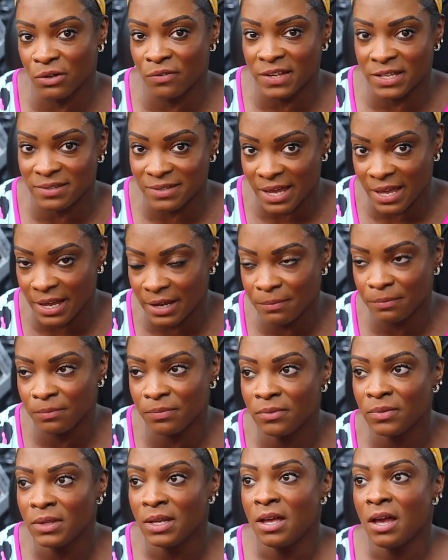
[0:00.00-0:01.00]
on the day.
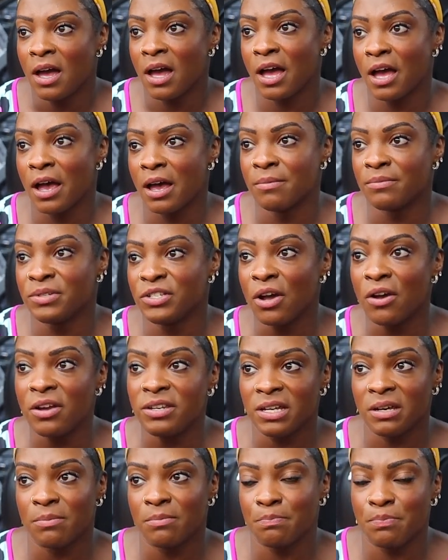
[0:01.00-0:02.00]

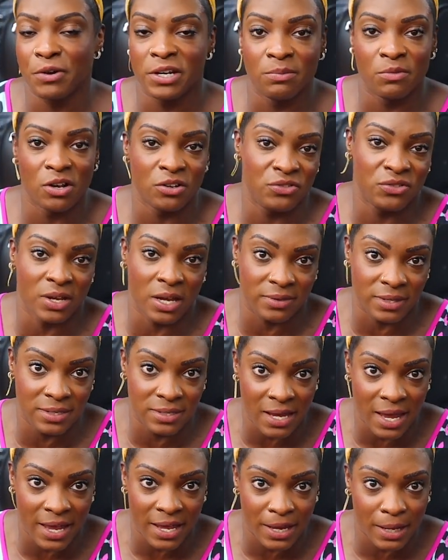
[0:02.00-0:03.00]
Sodium pretty much stayed the
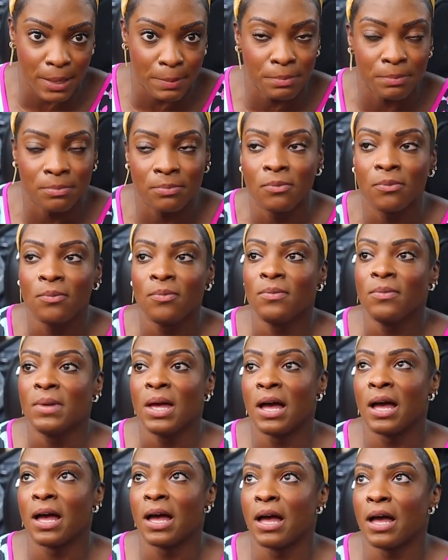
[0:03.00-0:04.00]
same.
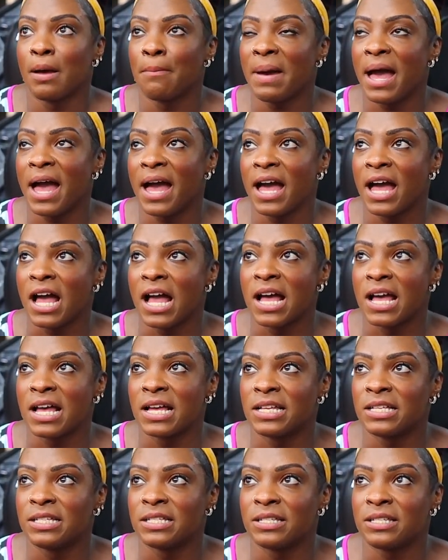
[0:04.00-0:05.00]

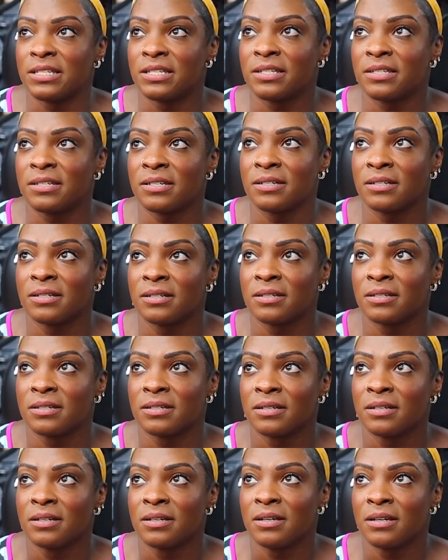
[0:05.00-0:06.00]
And
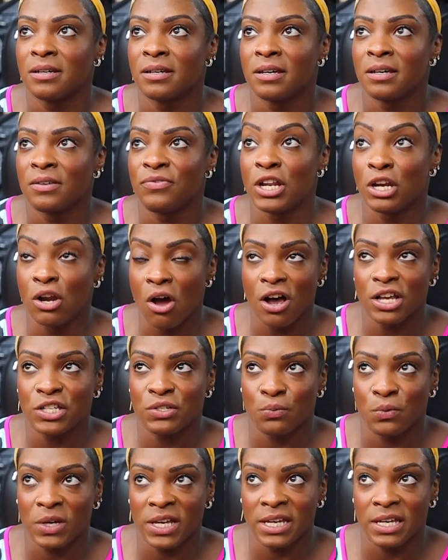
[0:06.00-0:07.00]
the
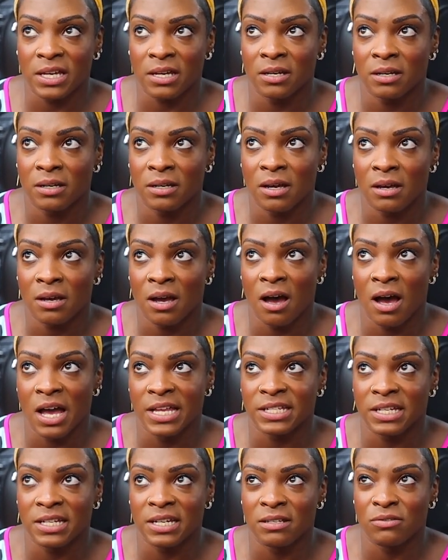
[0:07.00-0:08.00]
last week, I
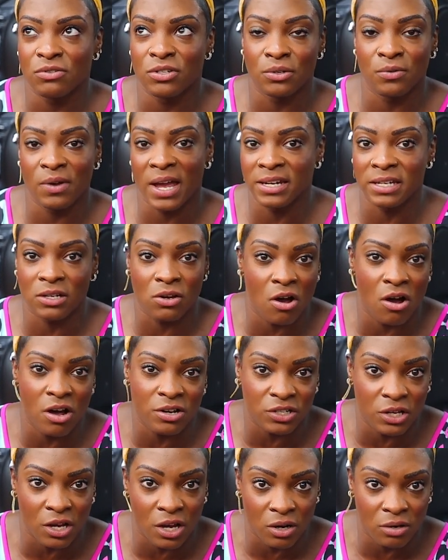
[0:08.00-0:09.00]
didn't do any
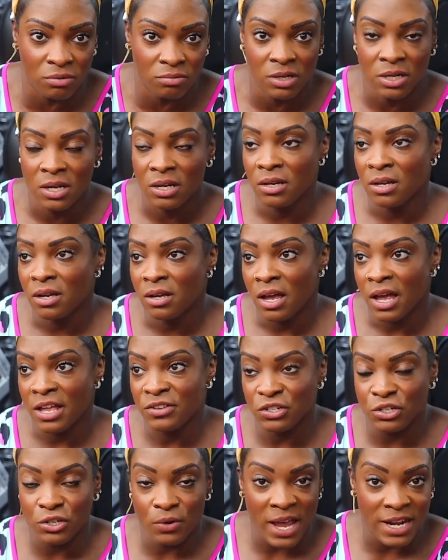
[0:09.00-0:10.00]
cardio,
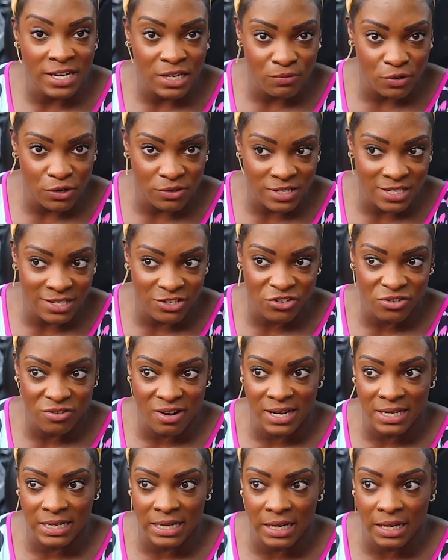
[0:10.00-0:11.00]
didn't do any routine
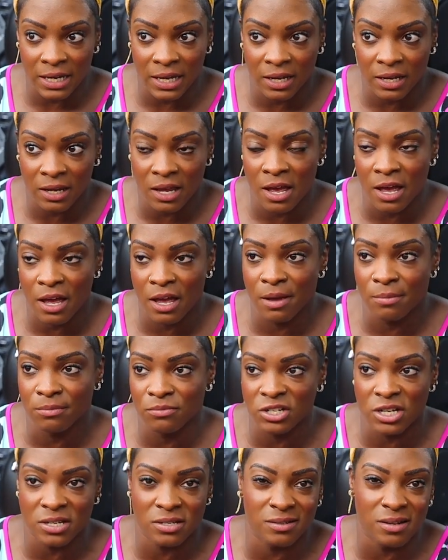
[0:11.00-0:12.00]
training,
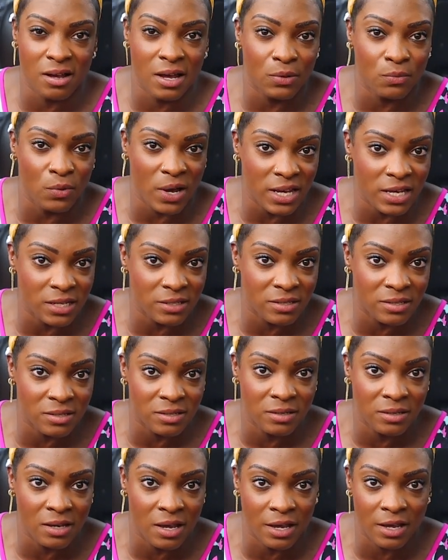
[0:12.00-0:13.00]
just light
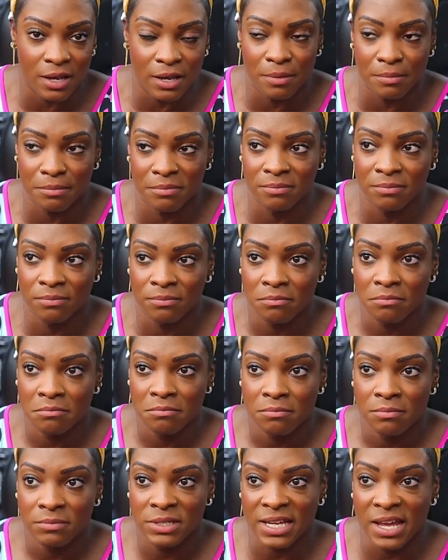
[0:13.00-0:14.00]
weights
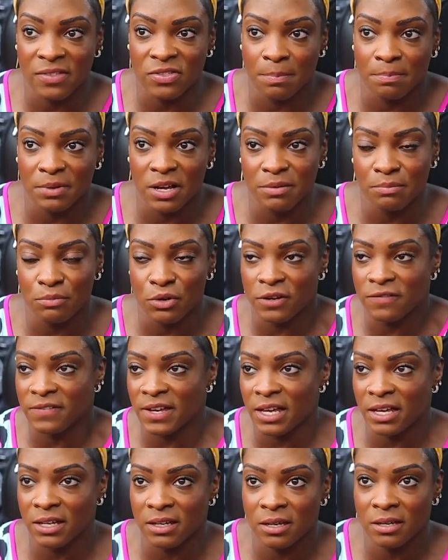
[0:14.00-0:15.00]
to get the blood
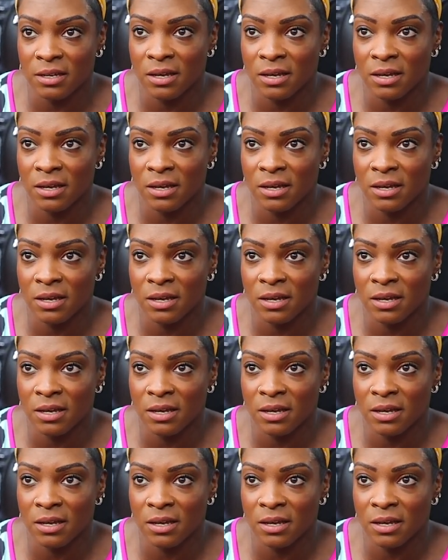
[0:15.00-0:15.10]
moving,